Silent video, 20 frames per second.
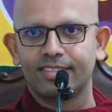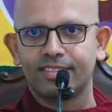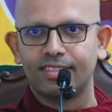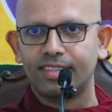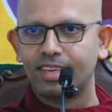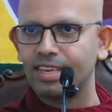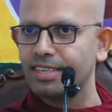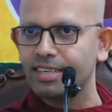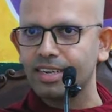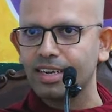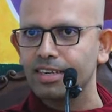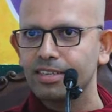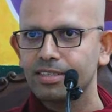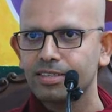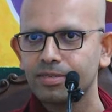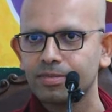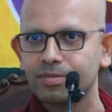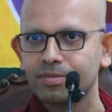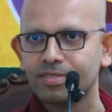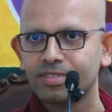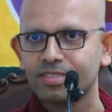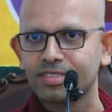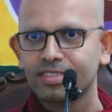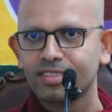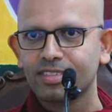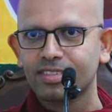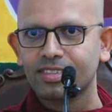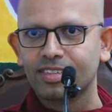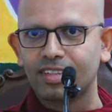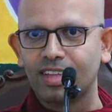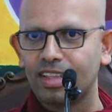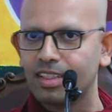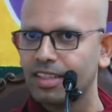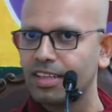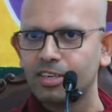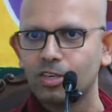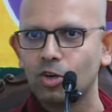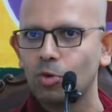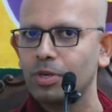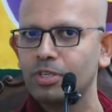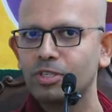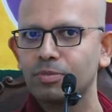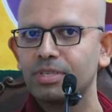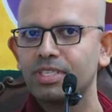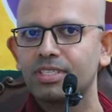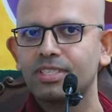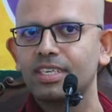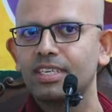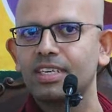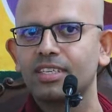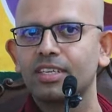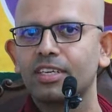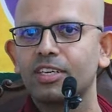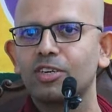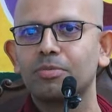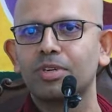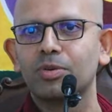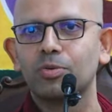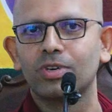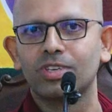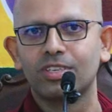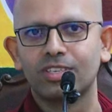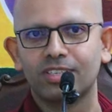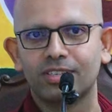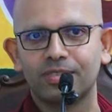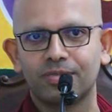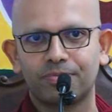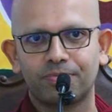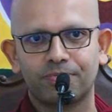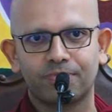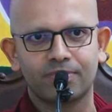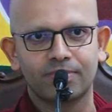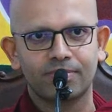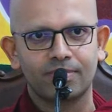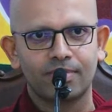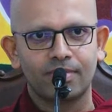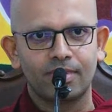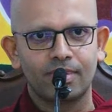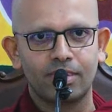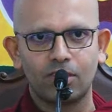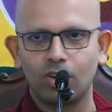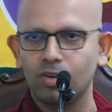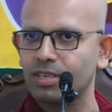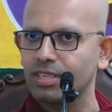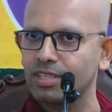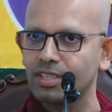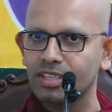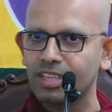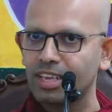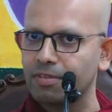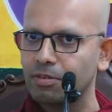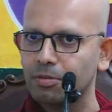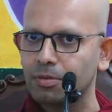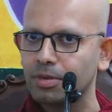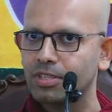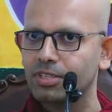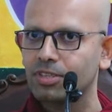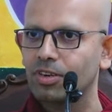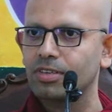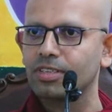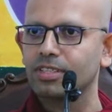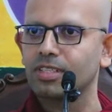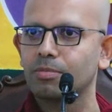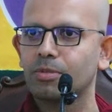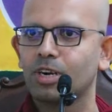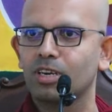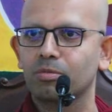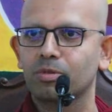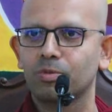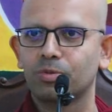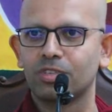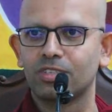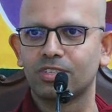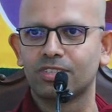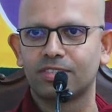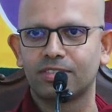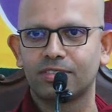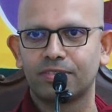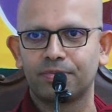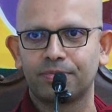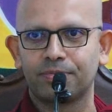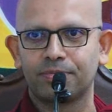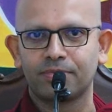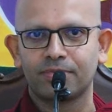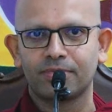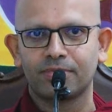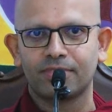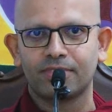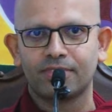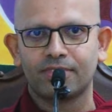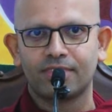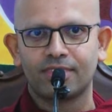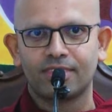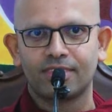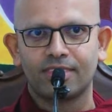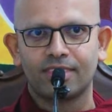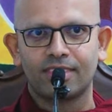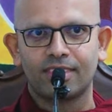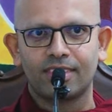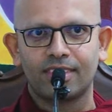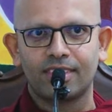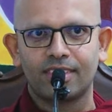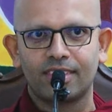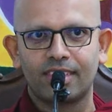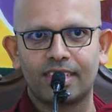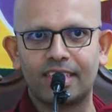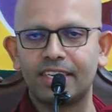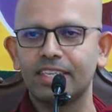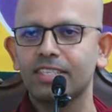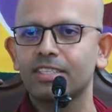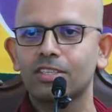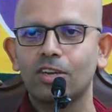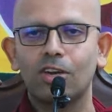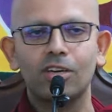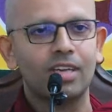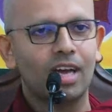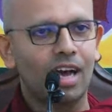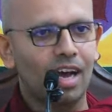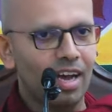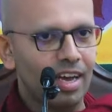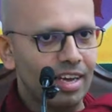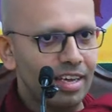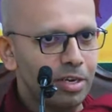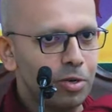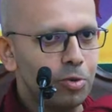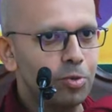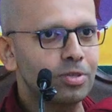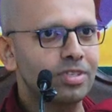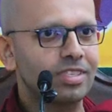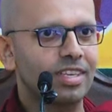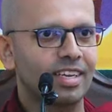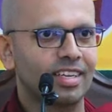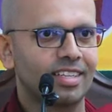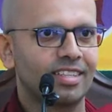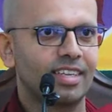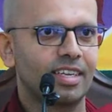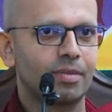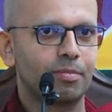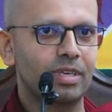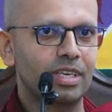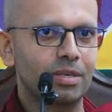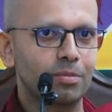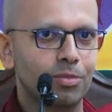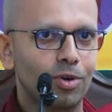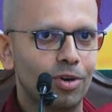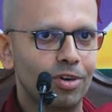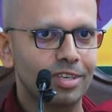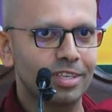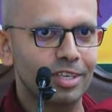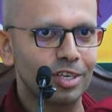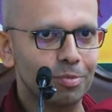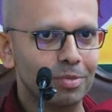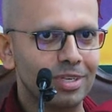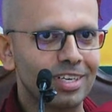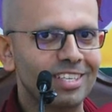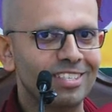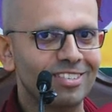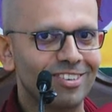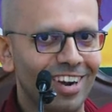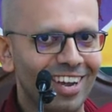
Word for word: they died and they're nowhere to be seen in the human world. Not in the Deva worlds, not in the Brahma worlds. It is not I who said that being born human is